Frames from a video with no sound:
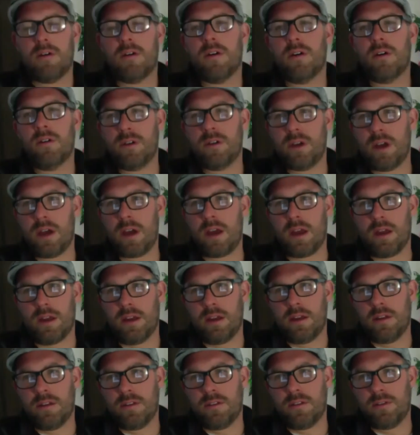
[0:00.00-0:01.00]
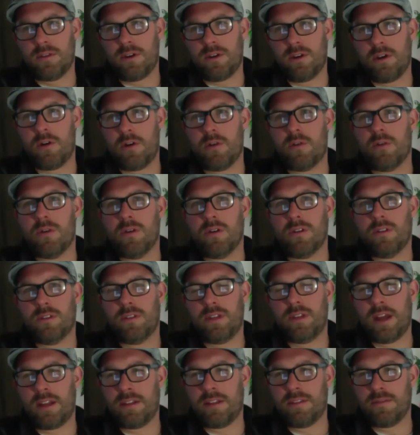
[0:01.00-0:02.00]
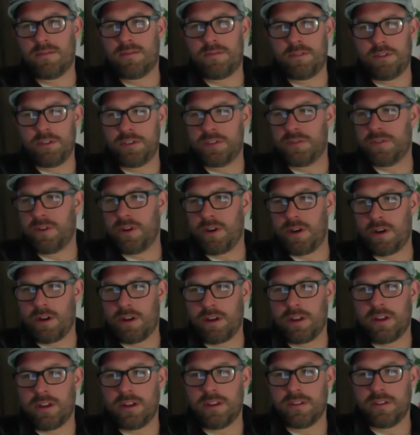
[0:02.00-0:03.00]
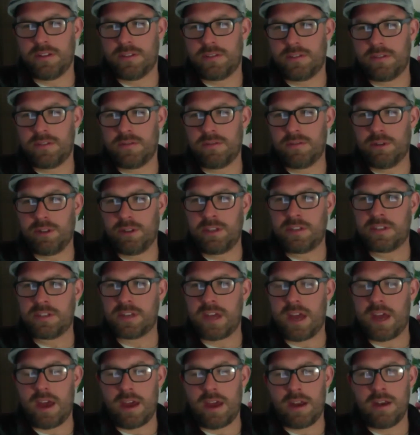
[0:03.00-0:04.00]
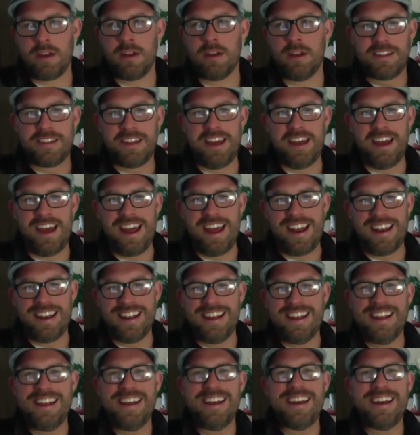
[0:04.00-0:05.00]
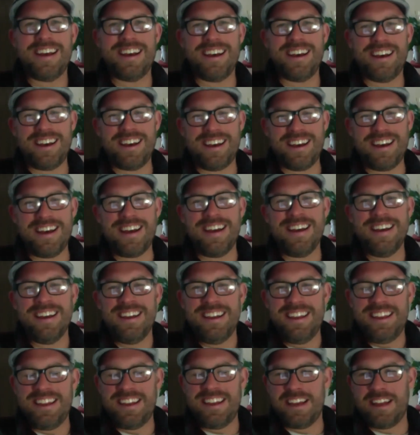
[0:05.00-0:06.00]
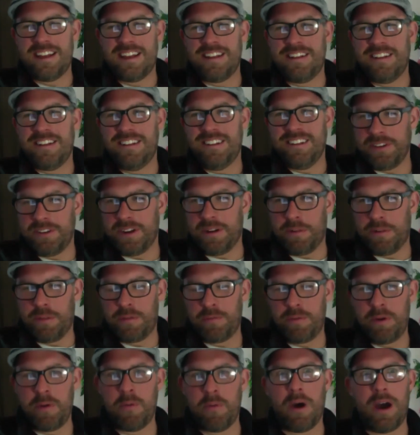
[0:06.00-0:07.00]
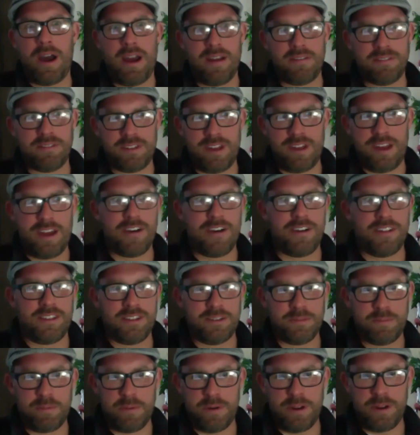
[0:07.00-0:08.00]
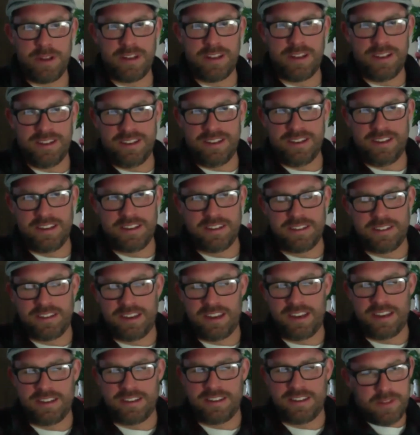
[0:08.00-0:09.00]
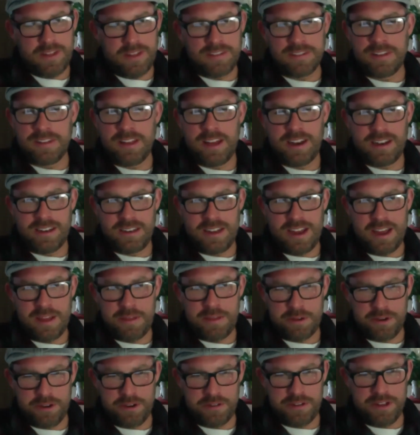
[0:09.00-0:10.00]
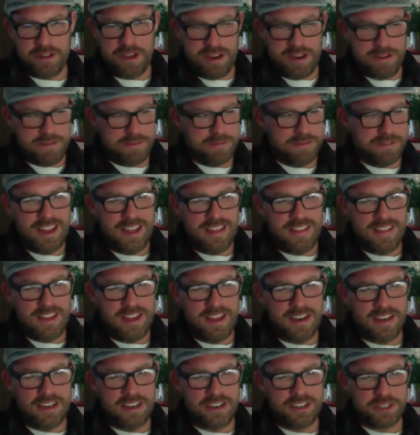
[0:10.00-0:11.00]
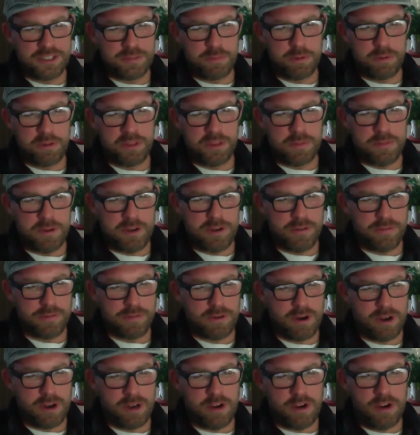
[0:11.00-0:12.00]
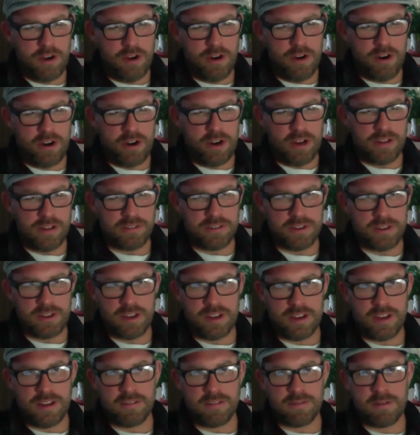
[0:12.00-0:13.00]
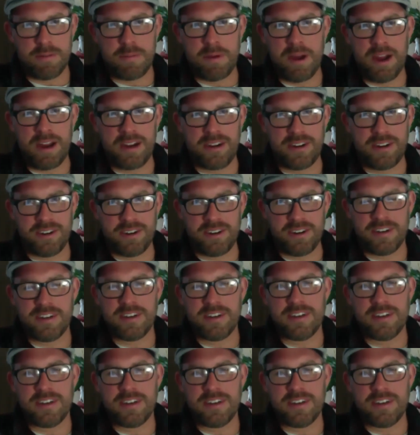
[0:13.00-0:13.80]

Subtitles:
Okay. So that, first of all, is really sad that he had, 3 wives now at this point, and that's a lot of death in your life. And then you just put them in your front yard as a reminder.